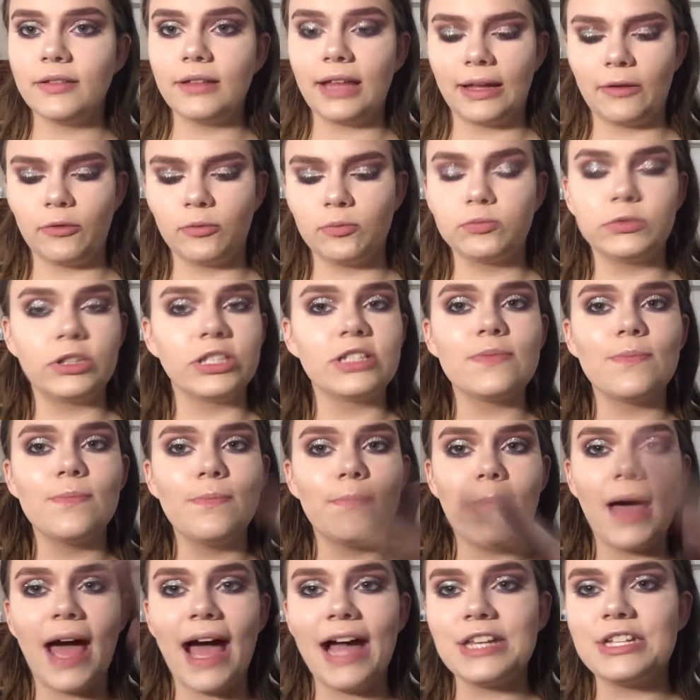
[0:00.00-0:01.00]
like just
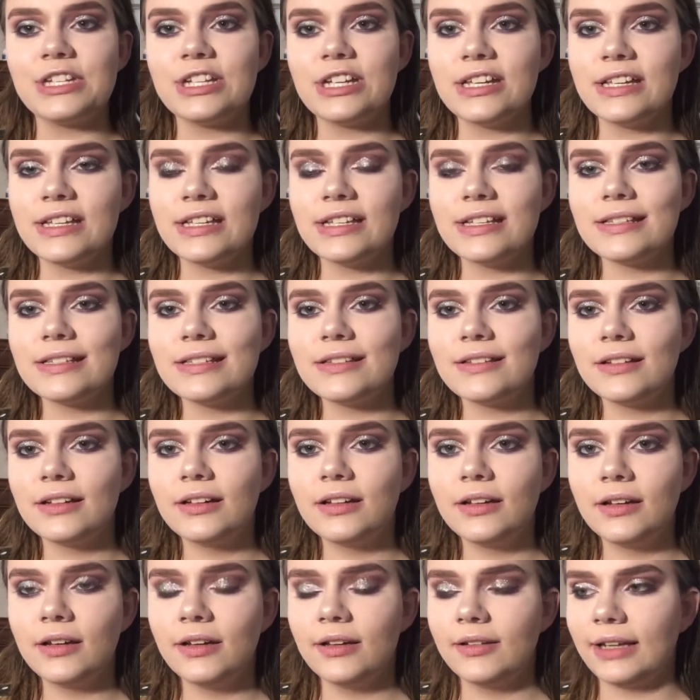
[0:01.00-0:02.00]
matches
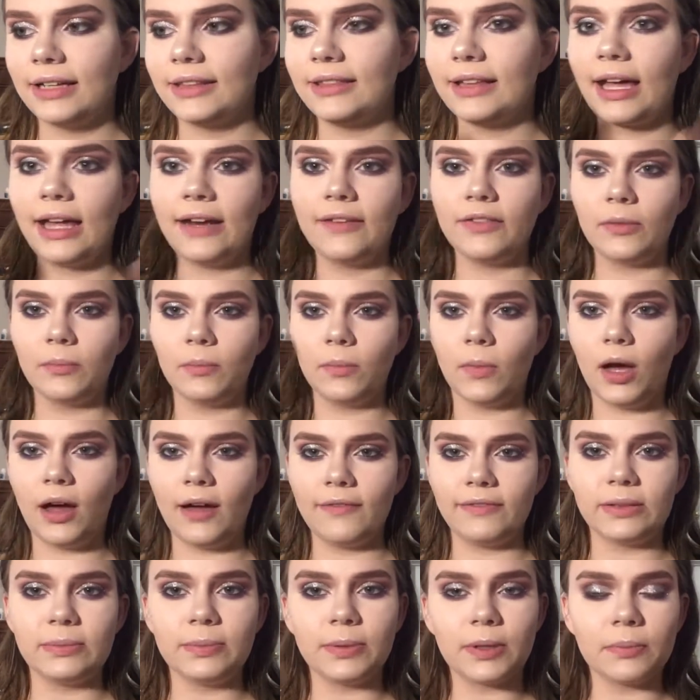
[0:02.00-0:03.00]
like kind of the
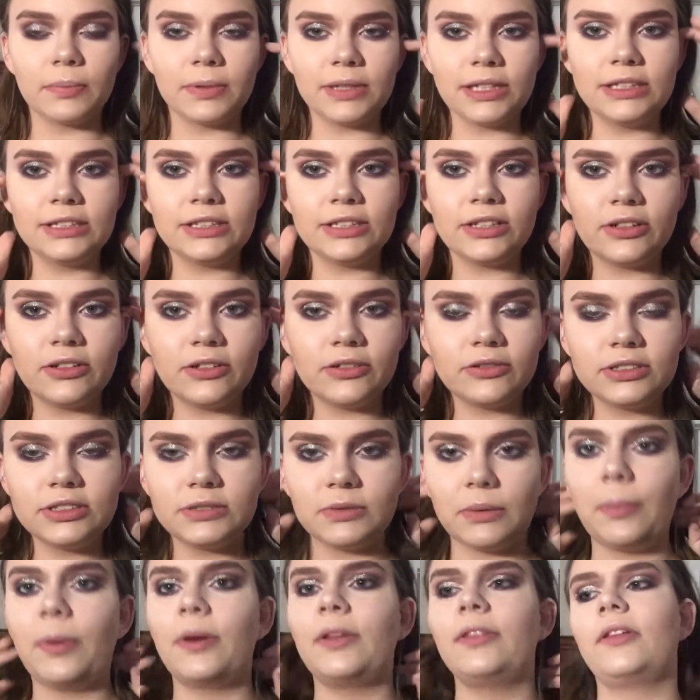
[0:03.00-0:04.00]
mauvey purpley
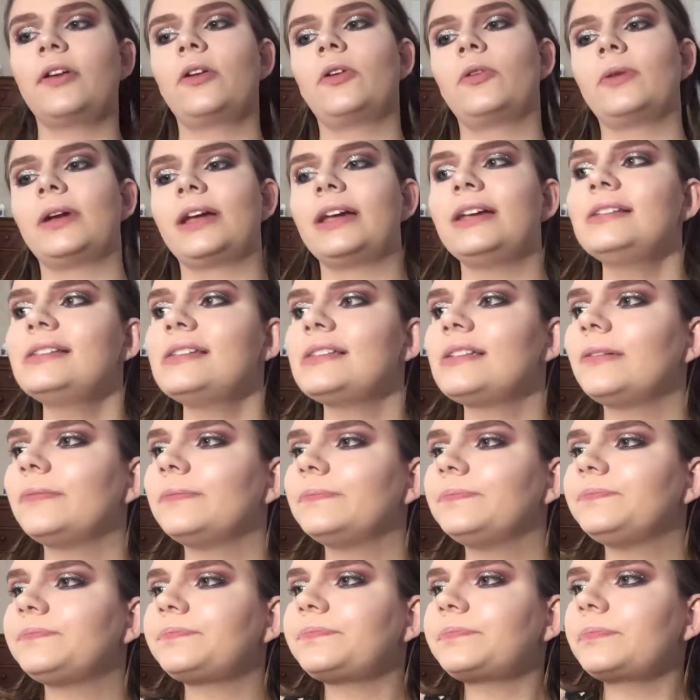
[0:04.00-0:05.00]
tones we put in the crease.
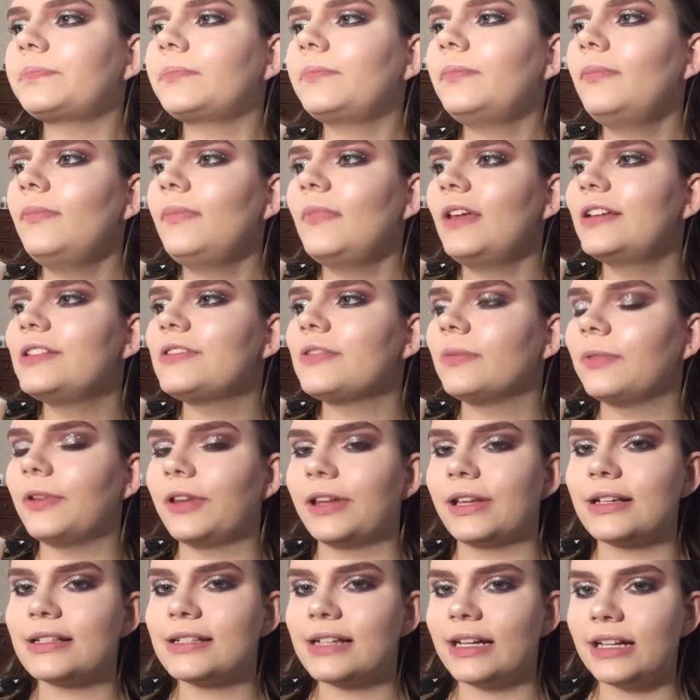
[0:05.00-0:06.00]
So I'm
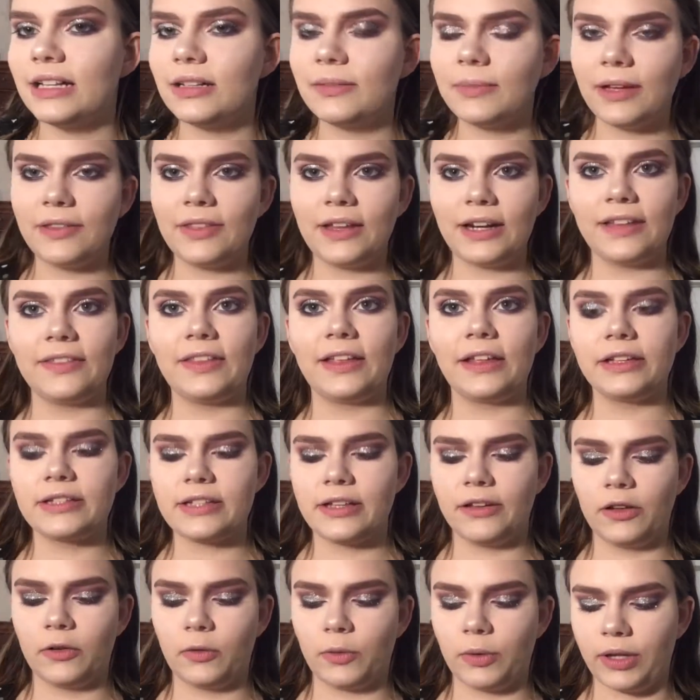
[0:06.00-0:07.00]
really excited about that. I think it's
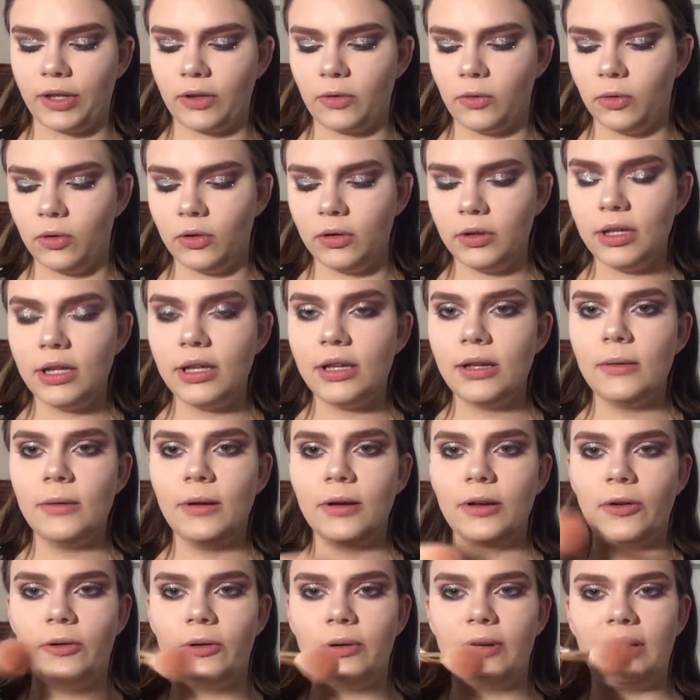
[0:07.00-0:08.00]
gonna look really cool.
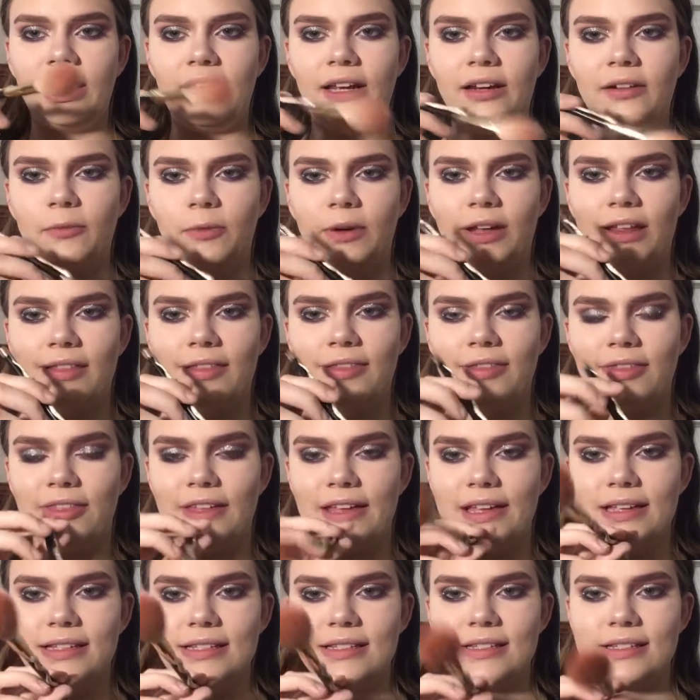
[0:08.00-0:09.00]
Going in with
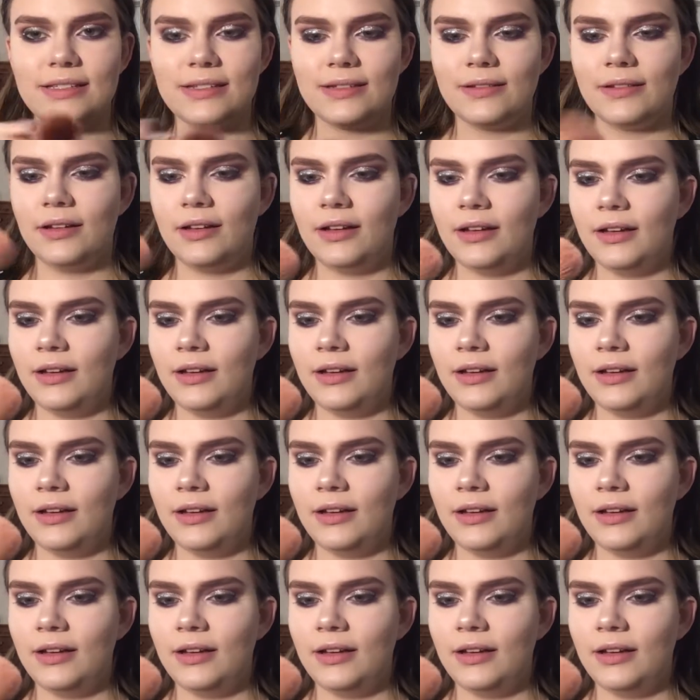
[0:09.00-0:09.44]
this